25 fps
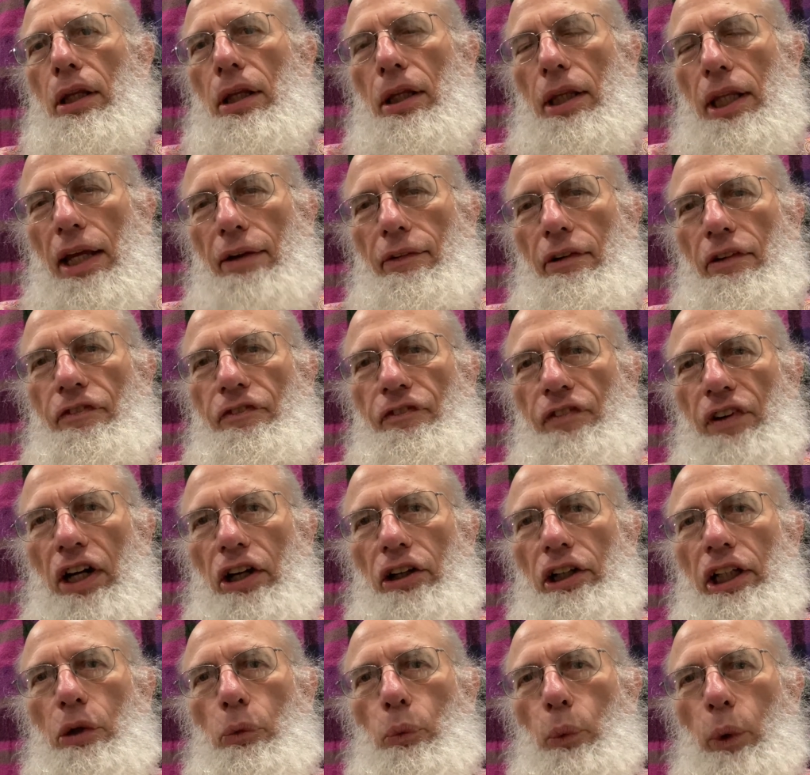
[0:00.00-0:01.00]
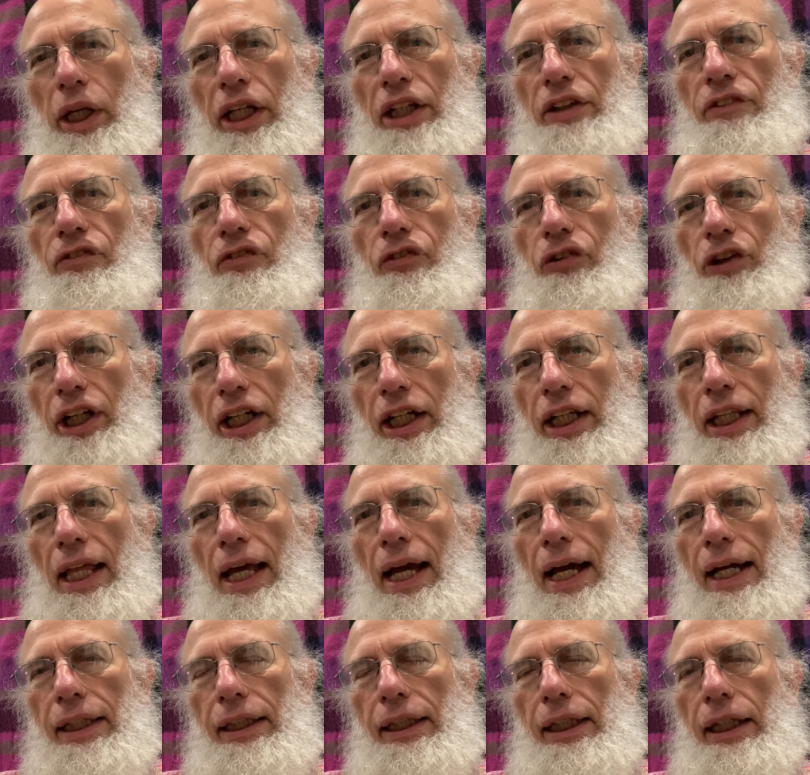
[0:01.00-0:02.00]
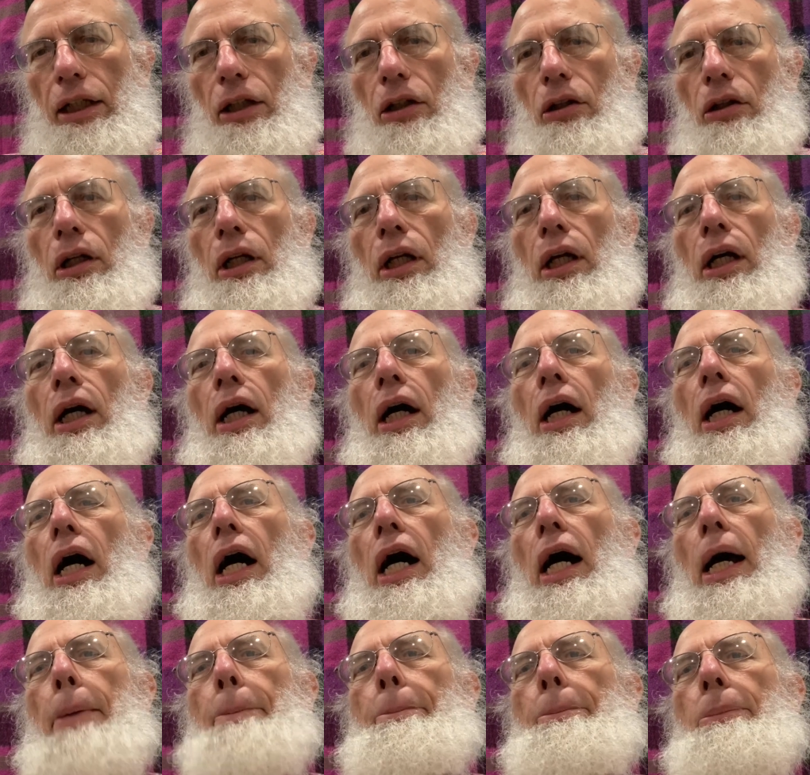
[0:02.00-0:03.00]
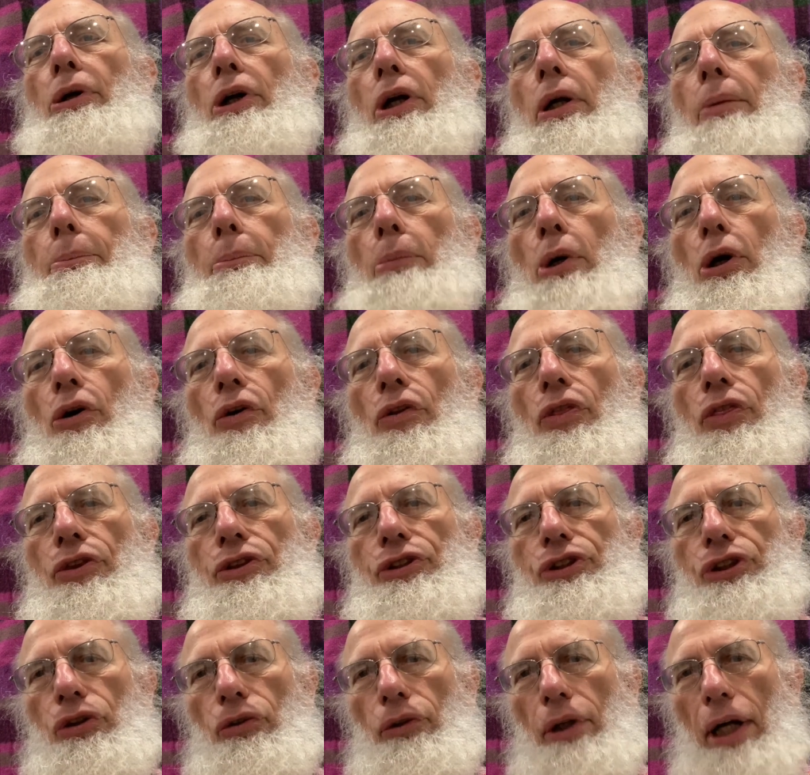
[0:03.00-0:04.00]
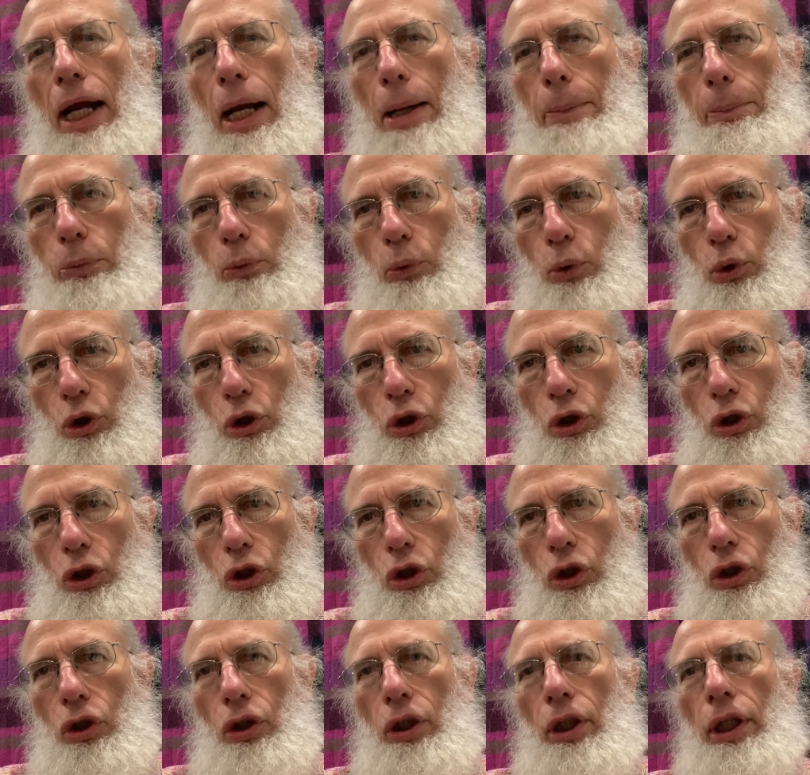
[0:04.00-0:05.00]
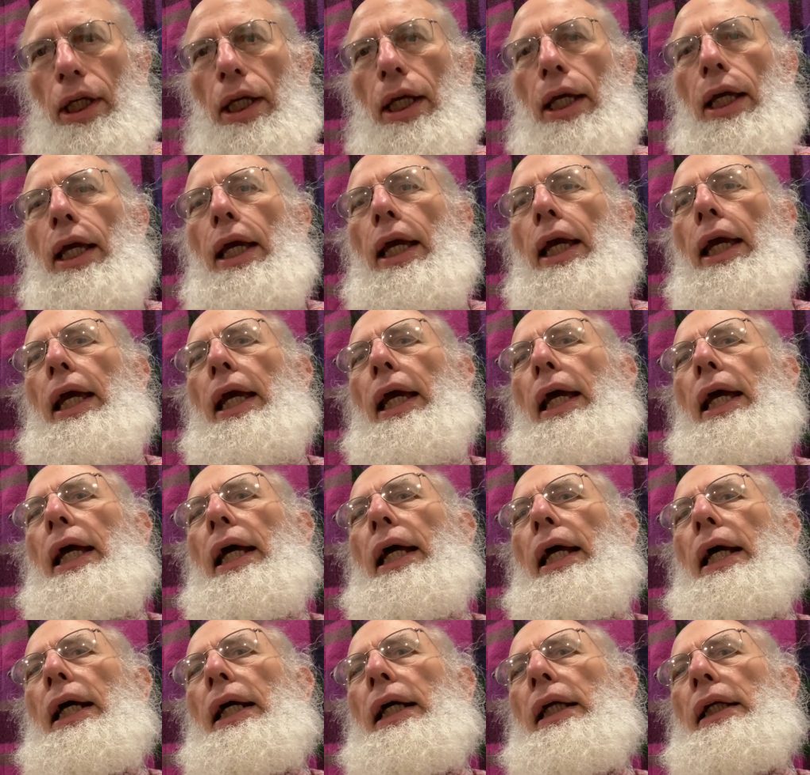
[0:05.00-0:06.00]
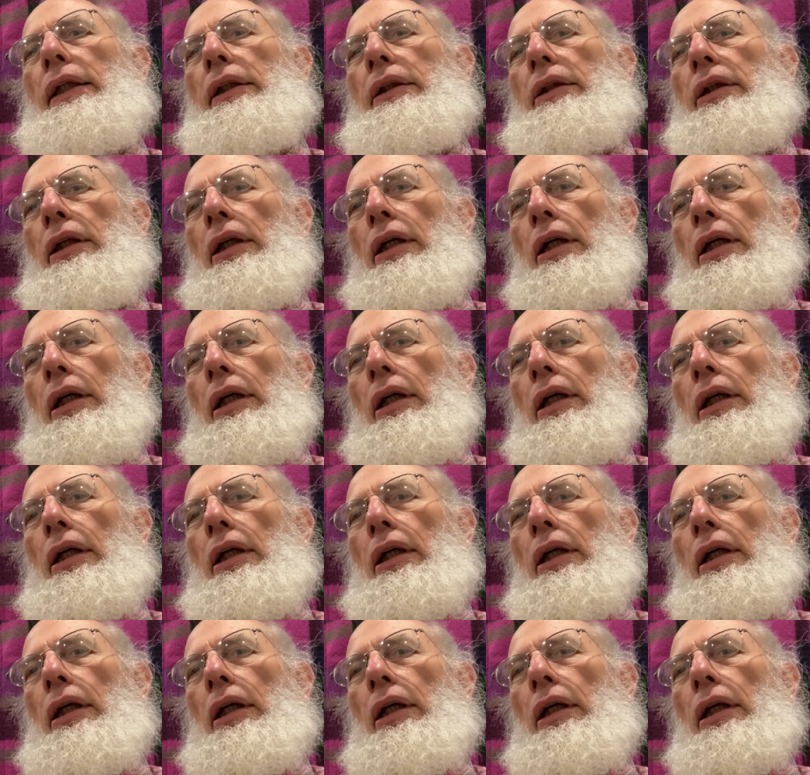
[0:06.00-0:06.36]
They were fairly weed-free that year. I put both scrap wool and